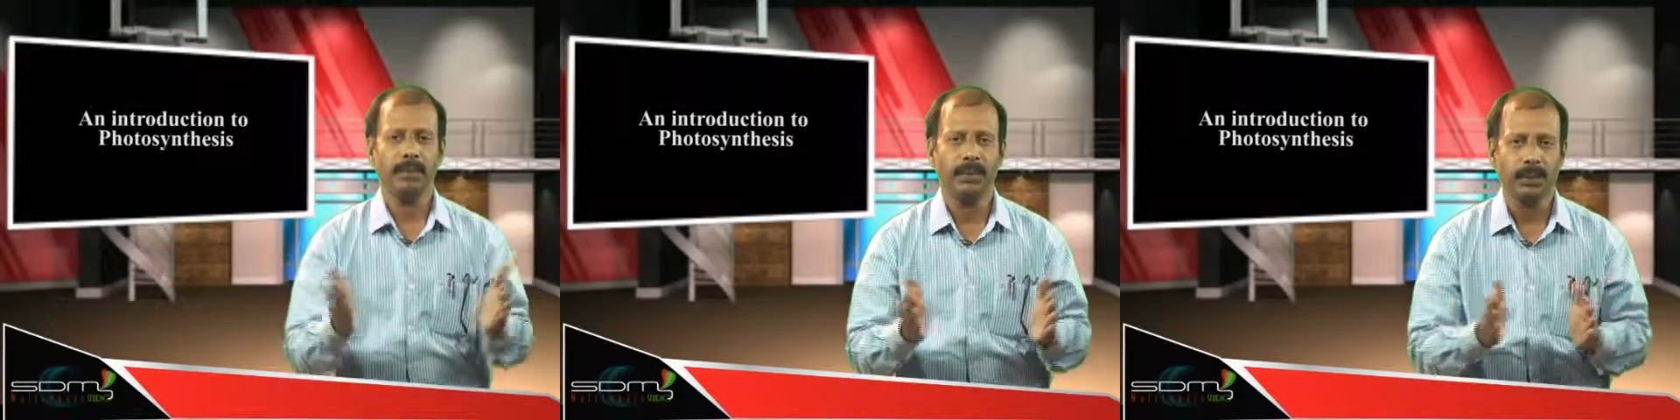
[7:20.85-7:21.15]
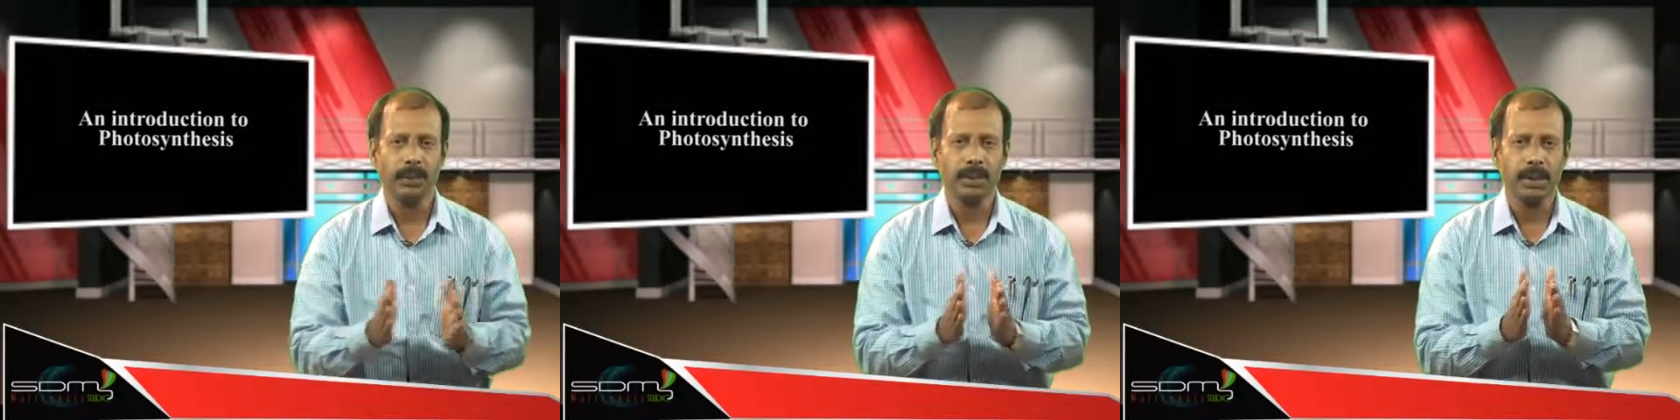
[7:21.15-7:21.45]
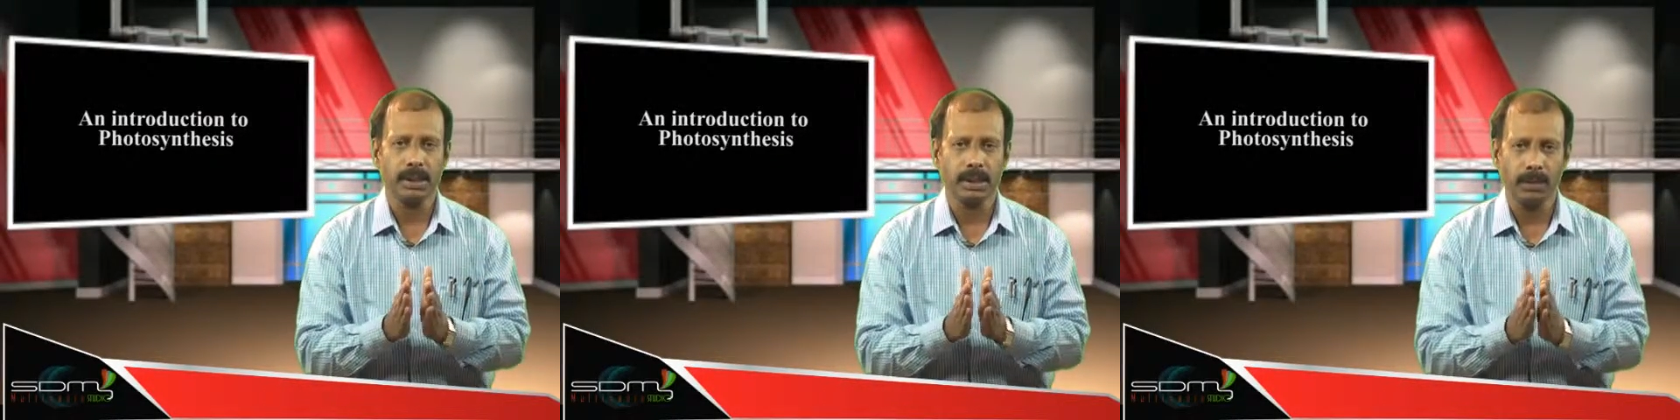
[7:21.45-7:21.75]

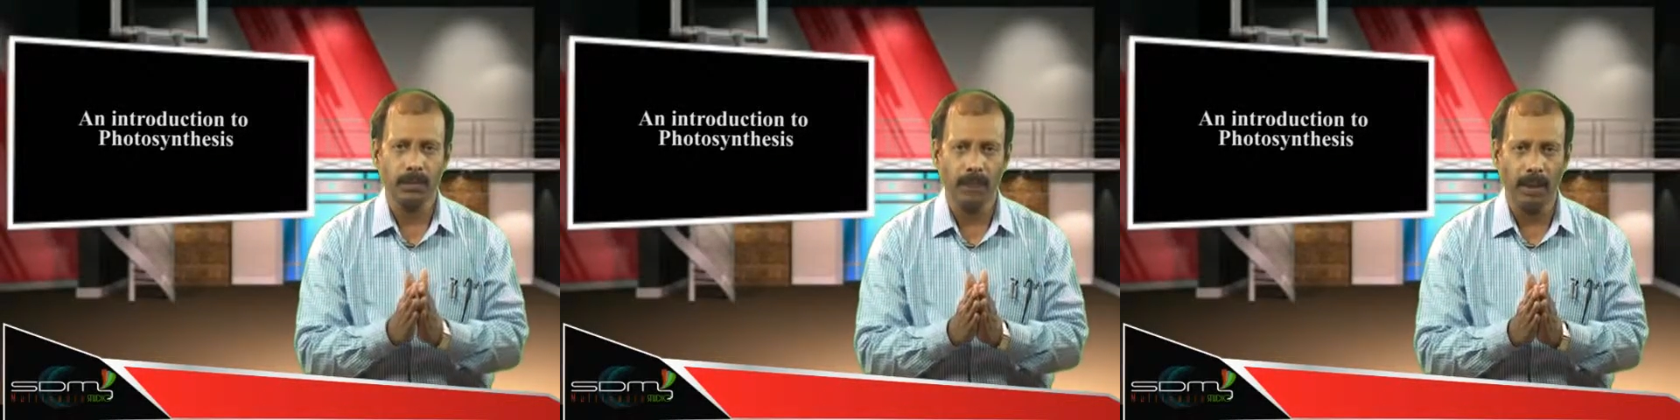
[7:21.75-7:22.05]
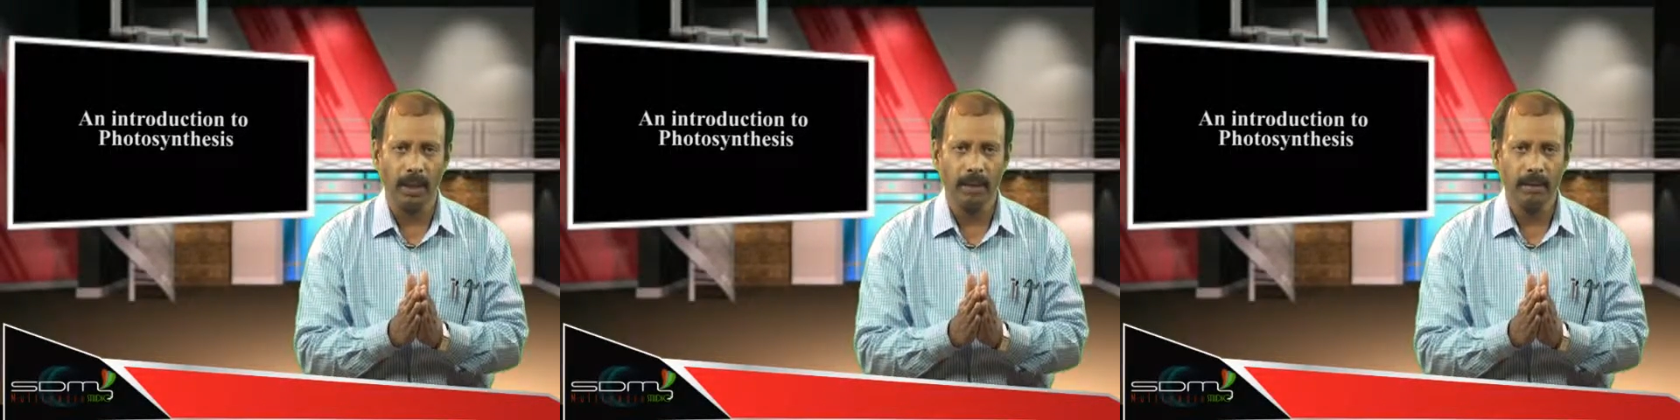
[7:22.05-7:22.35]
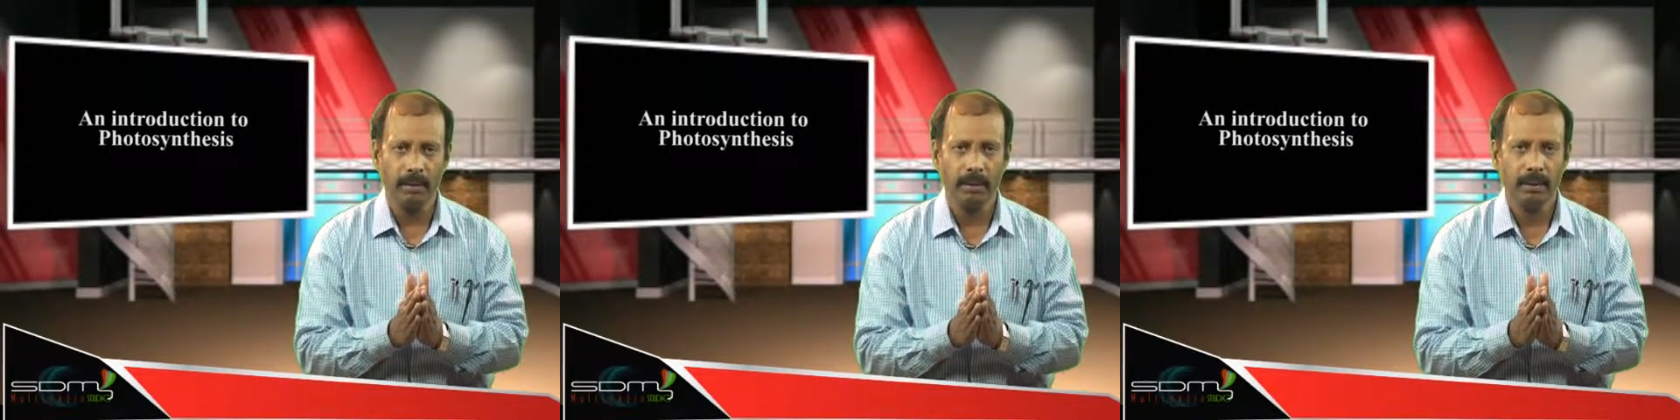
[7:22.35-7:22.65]
photosystem
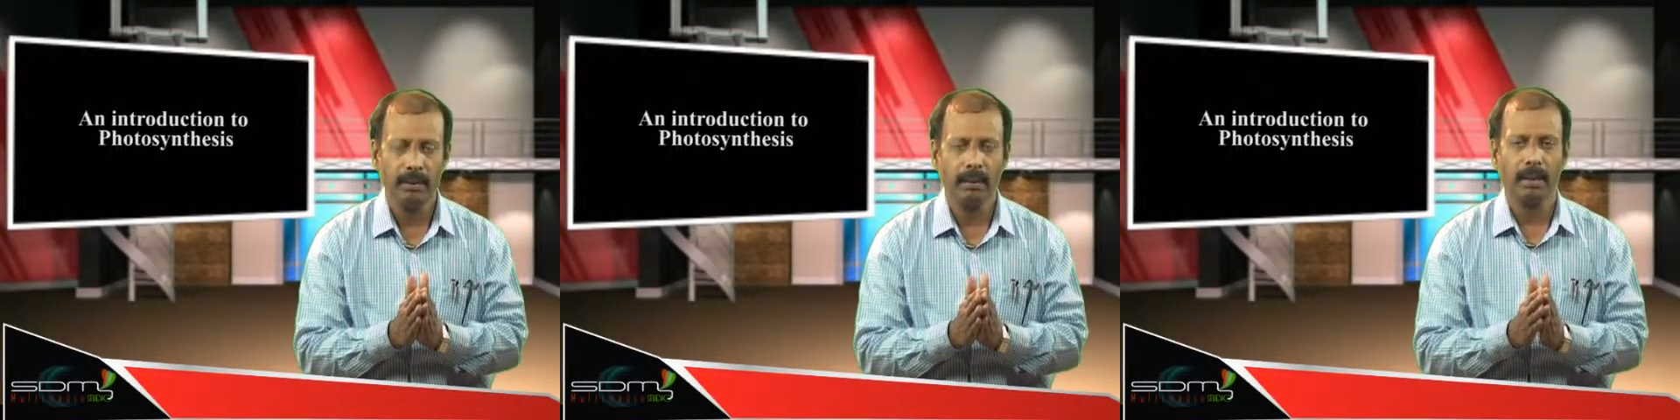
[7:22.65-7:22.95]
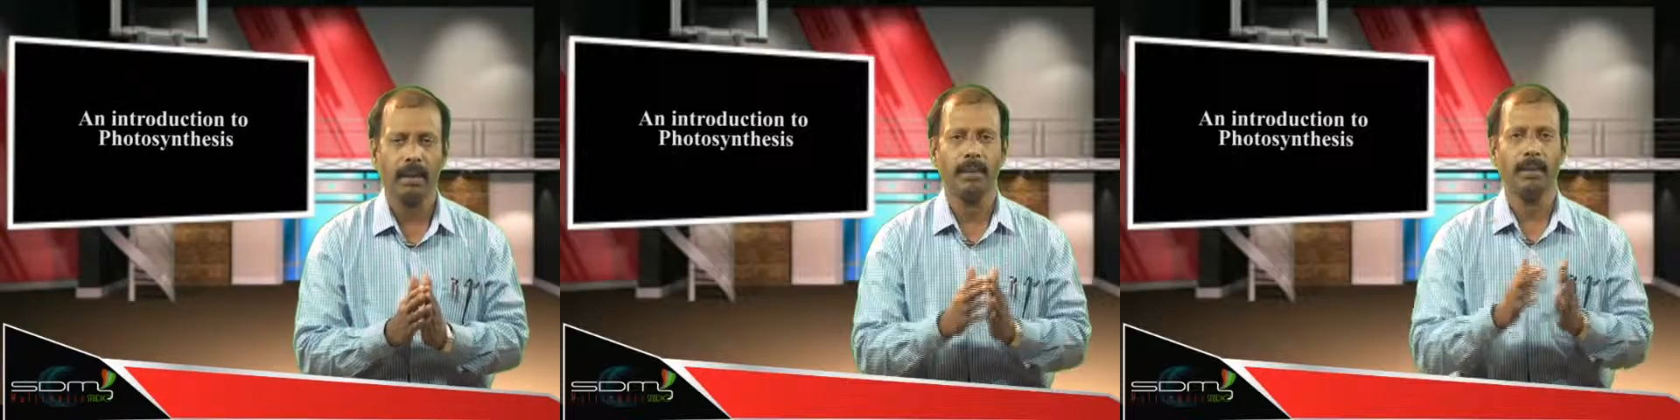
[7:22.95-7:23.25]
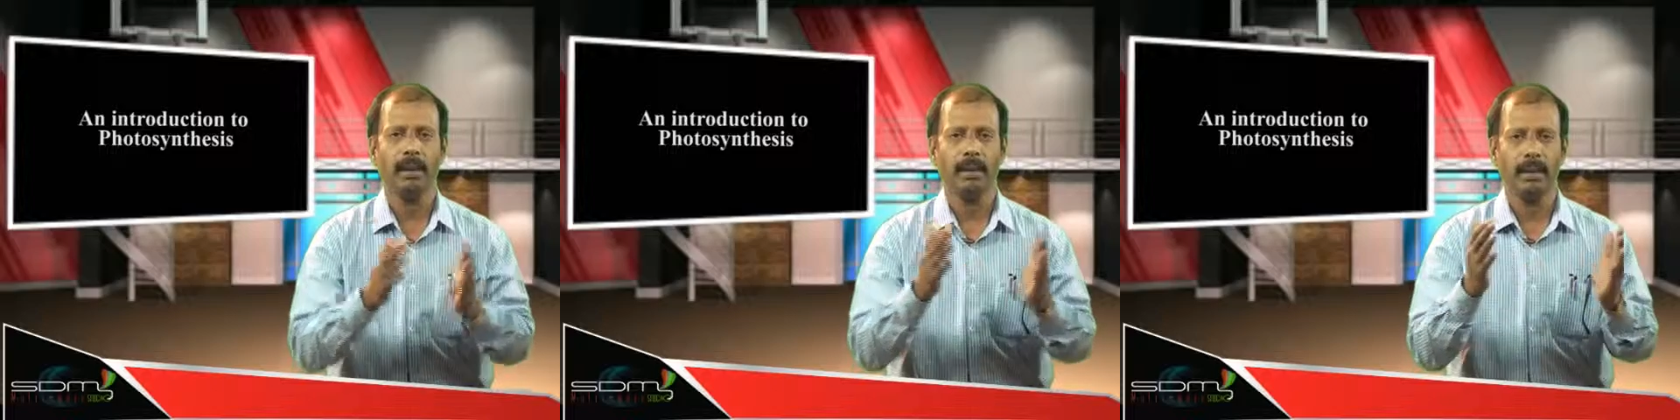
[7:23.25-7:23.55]
1
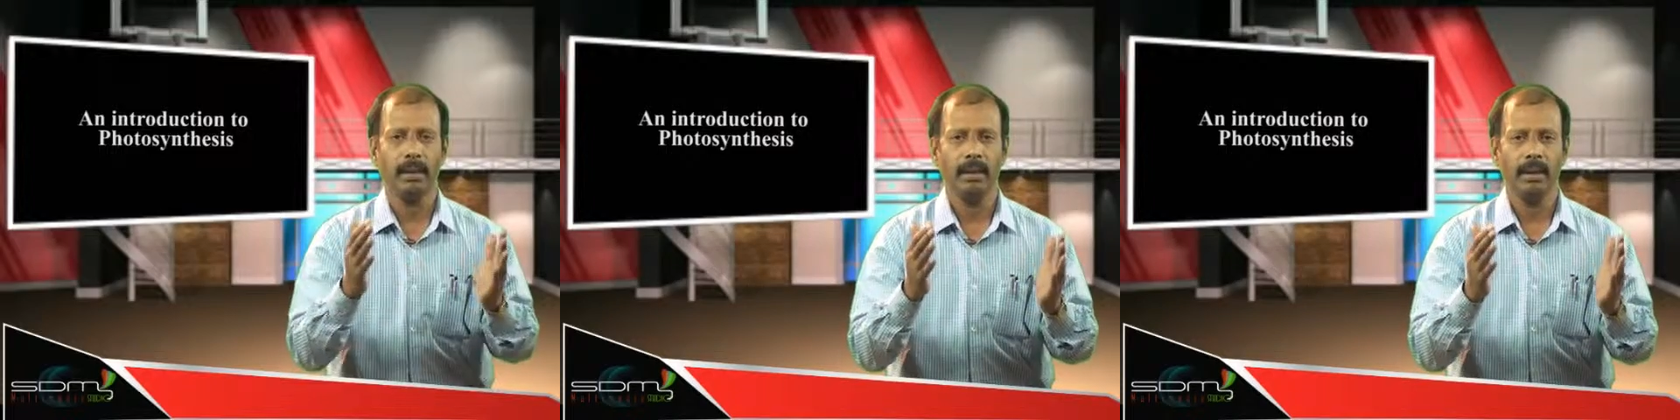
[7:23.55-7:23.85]
travel,